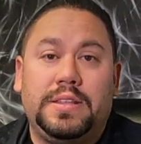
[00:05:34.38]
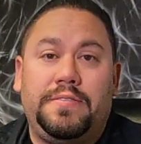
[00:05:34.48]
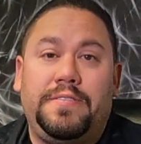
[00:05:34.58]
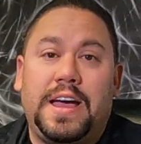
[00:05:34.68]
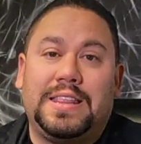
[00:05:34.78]
to
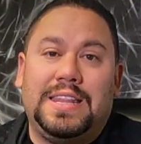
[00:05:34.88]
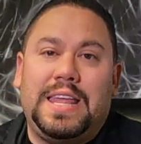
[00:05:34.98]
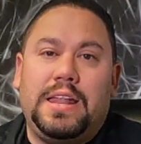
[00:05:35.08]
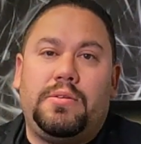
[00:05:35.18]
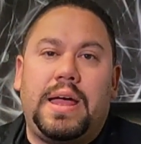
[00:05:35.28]
the fact that
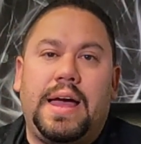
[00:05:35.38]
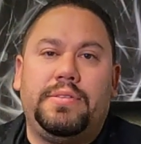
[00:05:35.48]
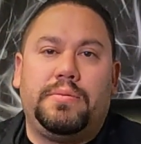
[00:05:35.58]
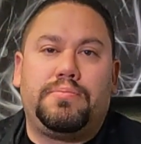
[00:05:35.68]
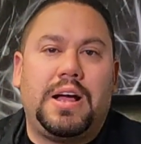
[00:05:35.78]
they don't
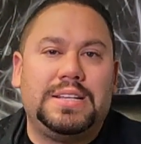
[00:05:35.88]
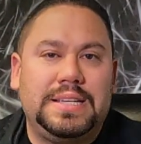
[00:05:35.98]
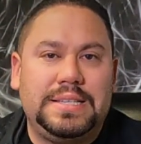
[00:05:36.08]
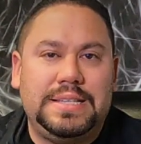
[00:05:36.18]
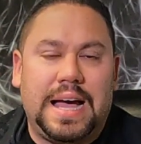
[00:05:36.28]
have their
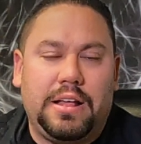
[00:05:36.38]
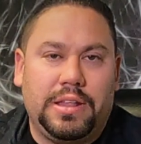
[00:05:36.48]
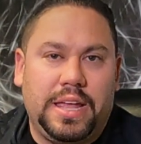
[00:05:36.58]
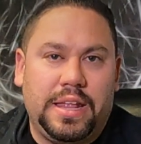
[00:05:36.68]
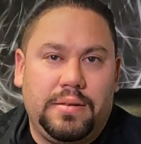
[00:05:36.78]
process
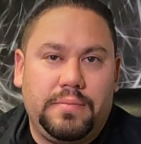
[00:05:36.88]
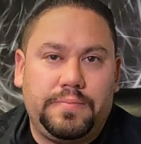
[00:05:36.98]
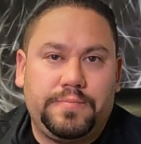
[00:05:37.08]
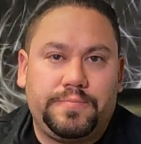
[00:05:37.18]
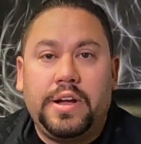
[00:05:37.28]
dialed in.
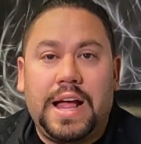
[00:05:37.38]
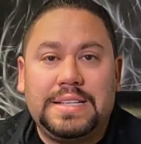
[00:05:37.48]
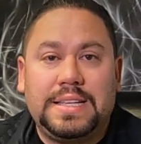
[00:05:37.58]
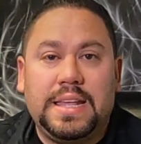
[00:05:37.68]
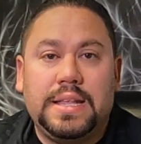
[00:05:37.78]
When you're
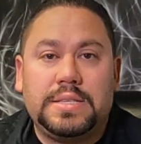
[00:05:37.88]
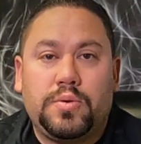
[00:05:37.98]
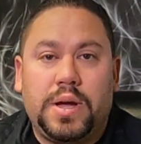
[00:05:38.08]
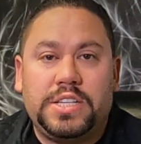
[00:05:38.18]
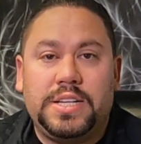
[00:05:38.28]
asking this
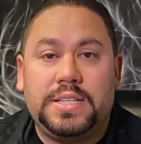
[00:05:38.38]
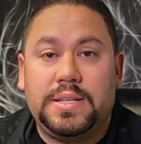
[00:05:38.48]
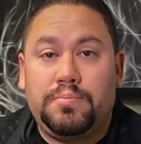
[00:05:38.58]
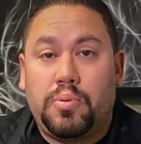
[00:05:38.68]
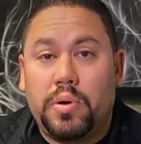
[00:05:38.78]
question,
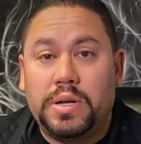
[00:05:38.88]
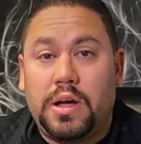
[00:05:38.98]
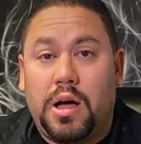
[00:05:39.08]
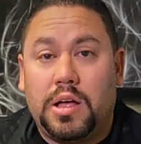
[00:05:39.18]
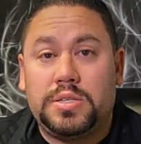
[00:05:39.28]
it's important
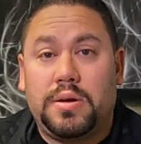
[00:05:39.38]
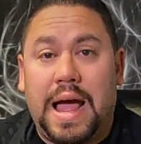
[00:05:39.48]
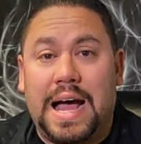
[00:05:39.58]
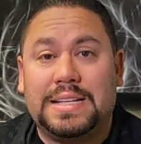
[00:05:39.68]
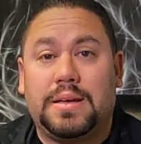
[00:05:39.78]
to also
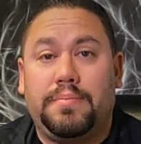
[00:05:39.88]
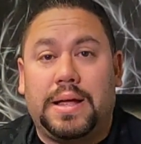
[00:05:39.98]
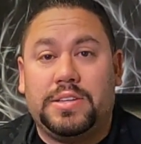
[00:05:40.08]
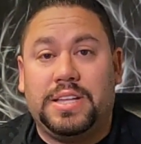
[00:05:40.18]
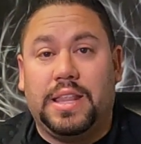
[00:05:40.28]
ask
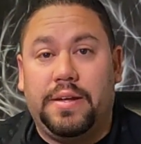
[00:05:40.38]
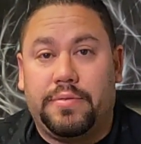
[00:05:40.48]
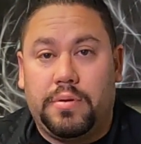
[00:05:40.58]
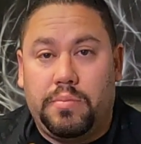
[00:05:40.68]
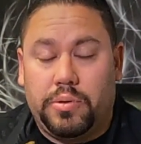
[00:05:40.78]
about
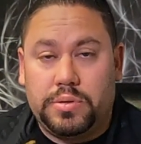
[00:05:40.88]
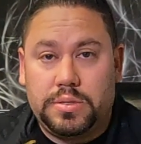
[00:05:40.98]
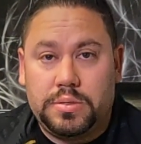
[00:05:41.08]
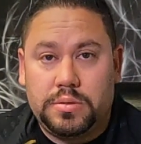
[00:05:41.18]
deliverables.